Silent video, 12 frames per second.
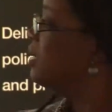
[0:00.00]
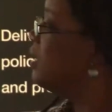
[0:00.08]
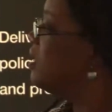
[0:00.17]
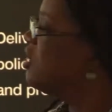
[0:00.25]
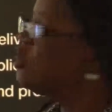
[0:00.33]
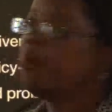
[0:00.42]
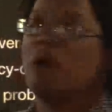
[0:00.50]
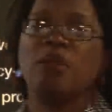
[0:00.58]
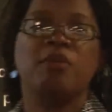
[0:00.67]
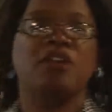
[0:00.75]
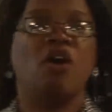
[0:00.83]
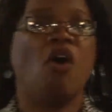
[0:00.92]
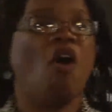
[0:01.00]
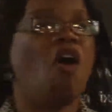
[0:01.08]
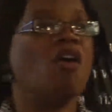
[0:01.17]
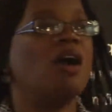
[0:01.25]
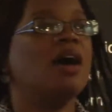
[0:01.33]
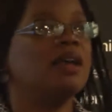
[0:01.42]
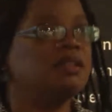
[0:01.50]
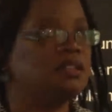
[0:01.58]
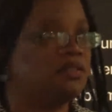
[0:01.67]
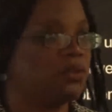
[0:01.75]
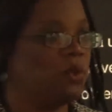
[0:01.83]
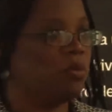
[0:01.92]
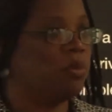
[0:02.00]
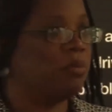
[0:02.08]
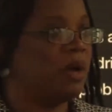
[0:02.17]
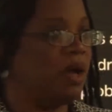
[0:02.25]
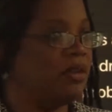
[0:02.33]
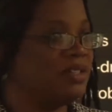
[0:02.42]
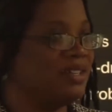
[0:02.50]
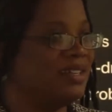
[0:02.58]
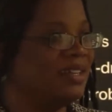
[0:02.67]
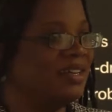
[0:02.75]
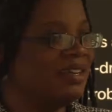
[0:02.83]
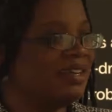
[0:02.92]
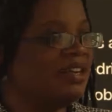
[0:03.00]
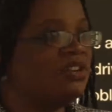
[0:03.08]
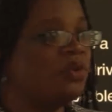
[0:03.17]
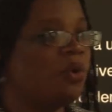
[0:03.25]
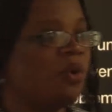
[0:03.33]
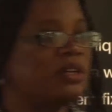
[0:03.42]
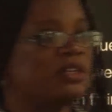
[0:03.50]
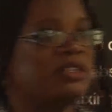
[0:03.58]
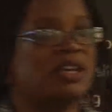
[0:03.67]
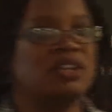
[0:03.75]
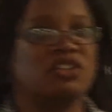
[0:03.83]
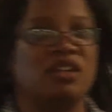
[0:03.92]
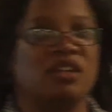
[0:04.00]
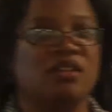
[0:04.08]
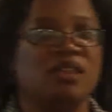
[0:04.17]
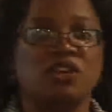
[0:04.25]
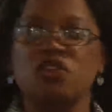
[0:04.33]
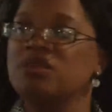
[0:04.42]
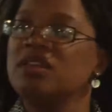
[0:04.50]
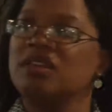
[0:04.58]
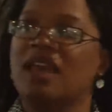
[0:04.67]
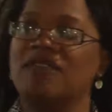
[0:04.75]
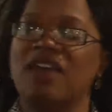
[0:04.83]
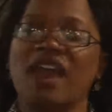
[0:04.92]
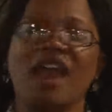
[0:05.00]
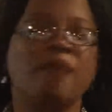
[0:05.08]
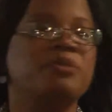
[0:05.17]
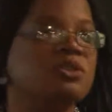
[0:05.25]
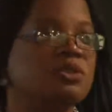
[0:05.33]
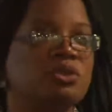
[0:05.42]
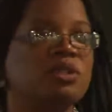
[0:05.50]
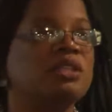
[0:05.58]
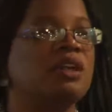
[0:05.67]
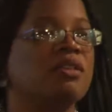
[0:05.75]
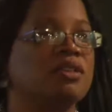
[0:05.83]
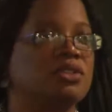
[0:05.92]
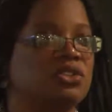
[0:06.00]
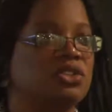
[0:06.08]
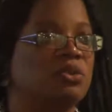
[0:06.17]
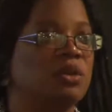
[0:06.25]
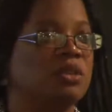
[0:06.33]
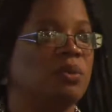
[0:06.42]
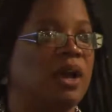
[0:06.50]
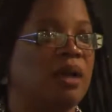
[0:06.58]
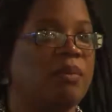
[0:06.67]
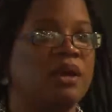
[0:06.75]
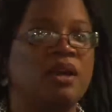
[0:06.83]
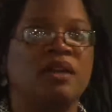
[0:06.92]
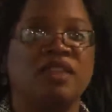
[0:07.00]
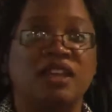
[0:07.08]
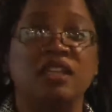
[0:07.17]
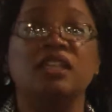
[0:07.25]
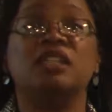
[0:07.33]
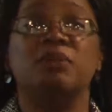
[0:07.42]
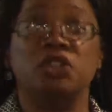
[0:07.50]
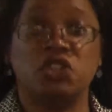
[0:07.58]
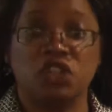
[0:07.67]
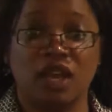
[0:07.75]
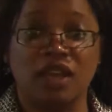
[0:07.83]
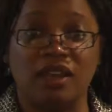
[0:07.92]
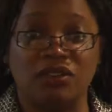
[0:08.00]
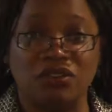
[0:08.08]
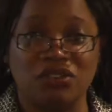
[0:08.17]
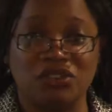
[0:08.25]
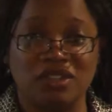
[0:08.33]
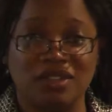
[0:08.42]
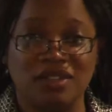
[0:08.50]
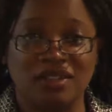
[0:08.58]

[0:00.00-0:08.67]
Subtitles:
there's probably all kinds of corporate policy in your organization that you think have absolutely nothing to do with the web that need to be changed